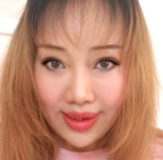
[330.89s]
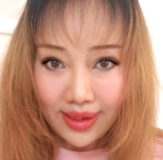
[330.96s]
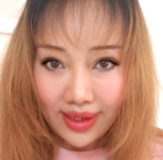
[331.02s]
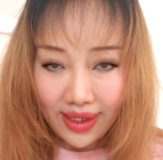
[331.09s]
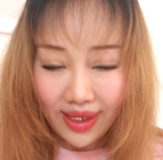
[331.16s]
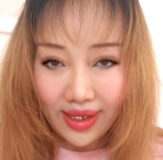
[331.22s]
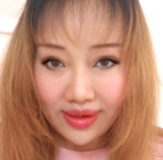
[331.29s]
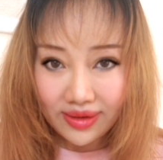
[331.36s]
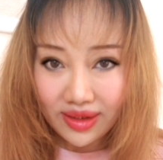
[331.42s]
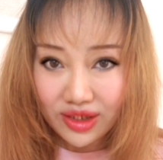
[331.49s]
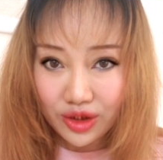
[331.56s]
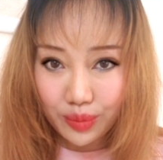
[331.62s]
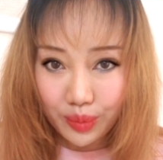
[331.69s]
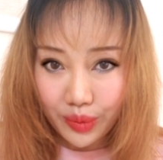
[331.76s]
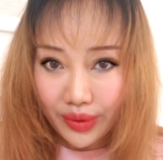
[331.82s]
and
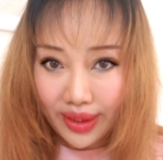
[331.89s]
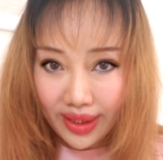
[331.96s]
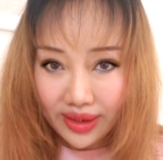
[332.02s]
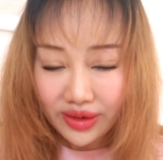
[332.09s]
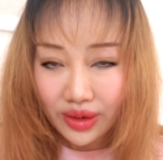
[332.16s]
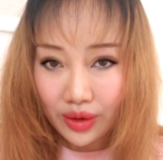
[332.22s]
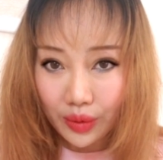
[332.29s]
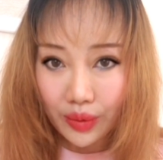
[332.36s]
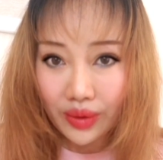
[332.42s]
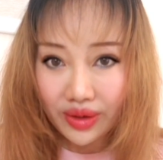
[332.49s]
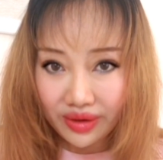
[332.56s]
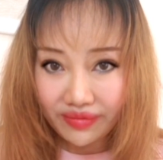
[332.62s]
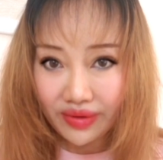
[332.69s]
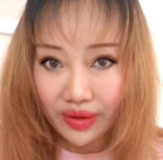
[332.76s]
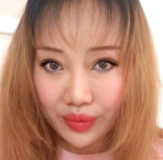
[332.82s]
spread all
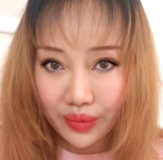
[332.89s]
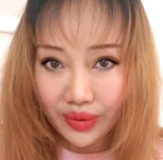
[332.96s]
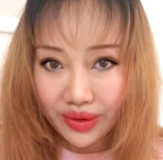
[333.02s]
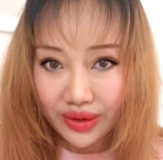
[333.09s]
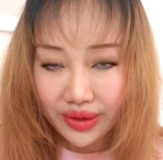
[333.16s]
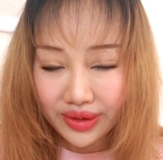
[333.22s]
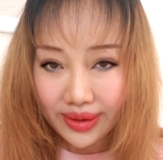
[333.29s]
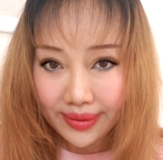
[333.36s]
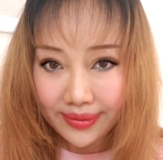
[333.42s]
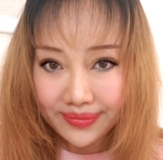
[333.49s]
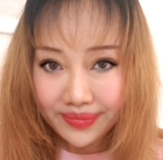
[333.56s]
over the world.